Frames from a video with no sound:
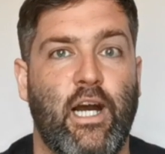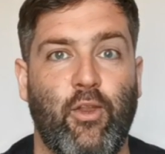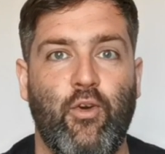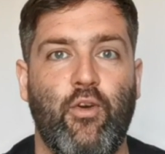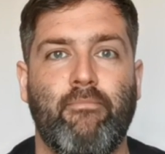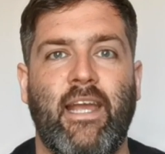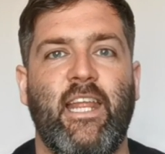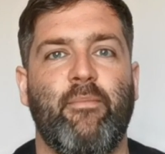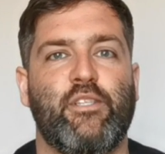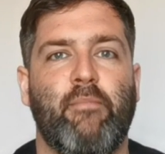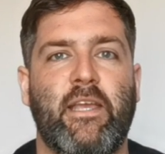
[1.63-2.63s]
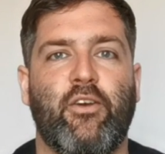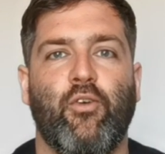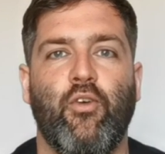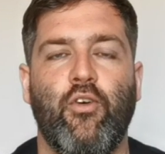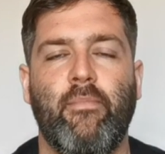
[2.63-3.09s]
Hello, my name is
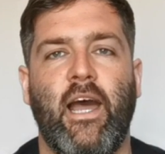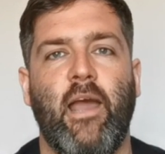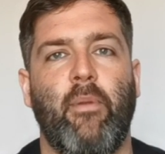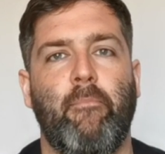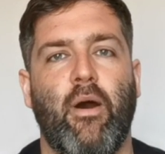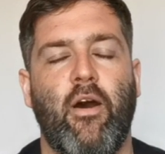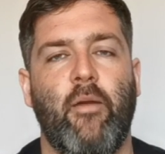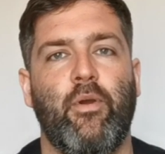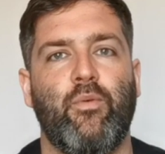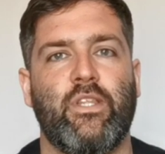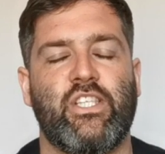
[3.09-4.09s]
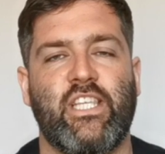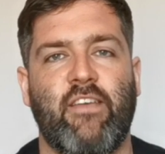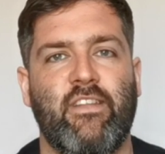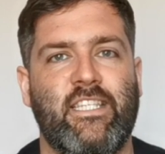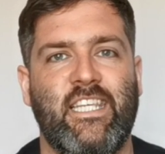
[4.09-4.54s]
Michael Holm. I am a barber with
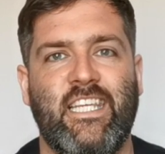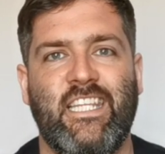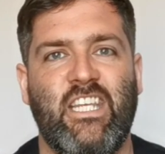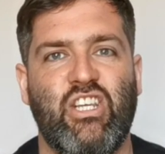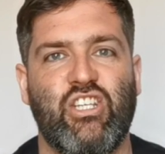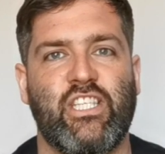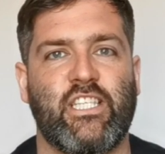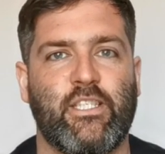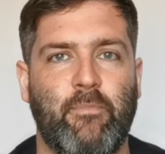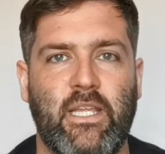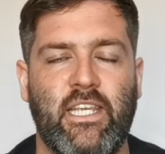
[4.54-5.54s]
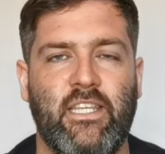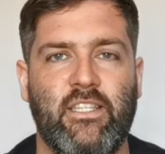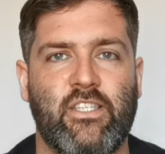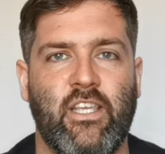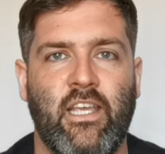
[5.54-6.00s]
17 years
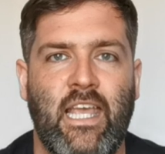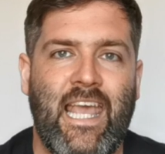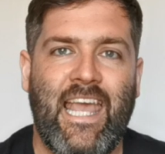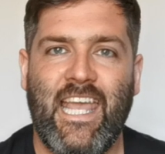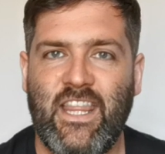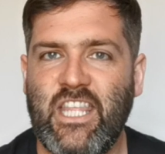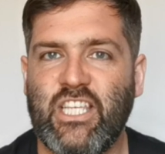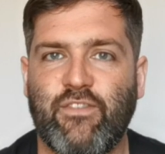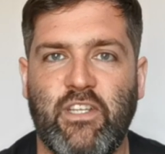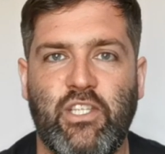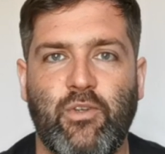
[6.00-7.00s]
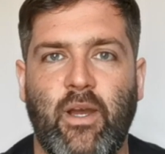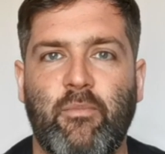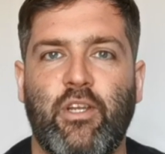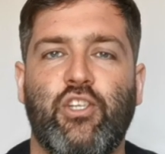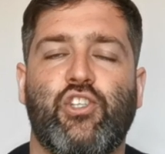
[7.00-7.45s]
experience. In this video
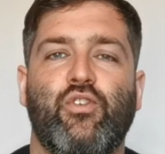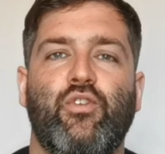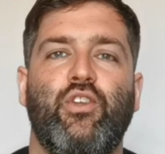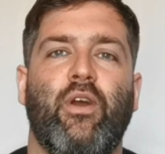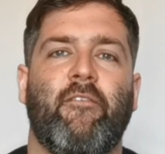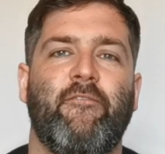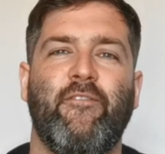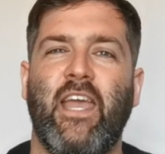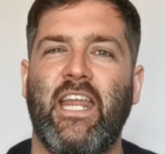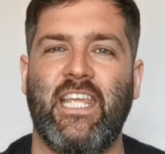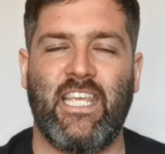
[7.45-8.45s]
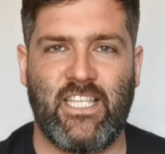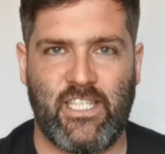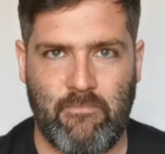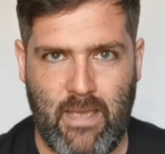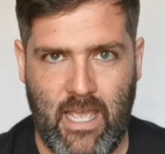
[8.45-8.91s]
I'm going to show you a very
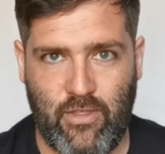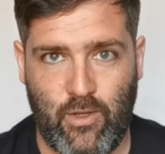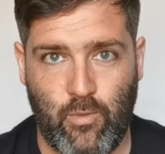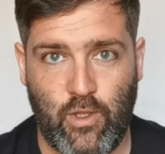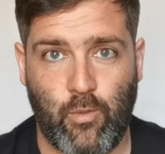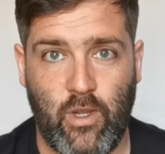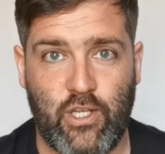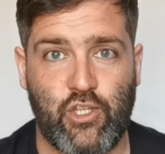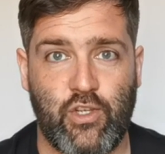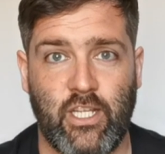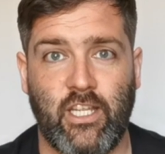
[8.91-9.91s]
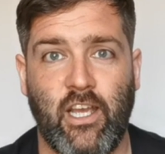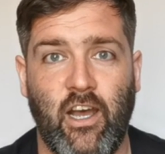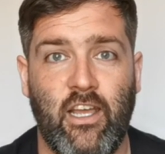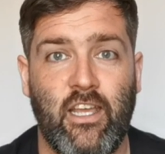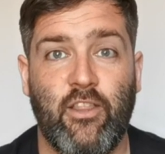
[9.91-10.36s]
easy method with which you can
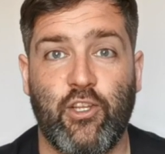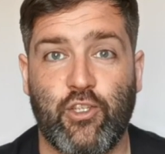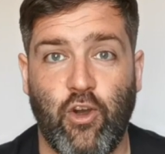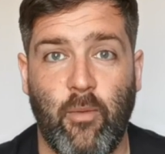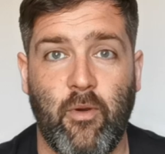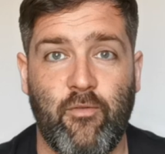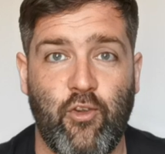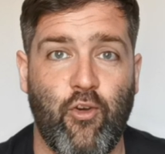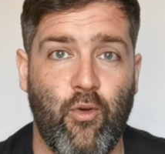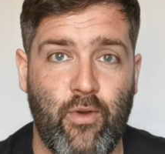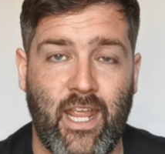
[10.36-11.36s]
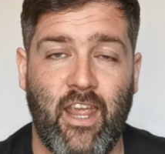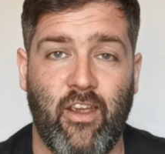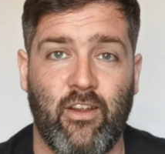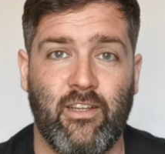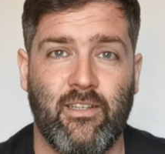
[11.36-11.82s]
cut the top of your own
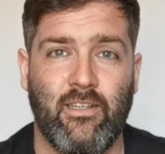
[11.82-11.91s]
hair.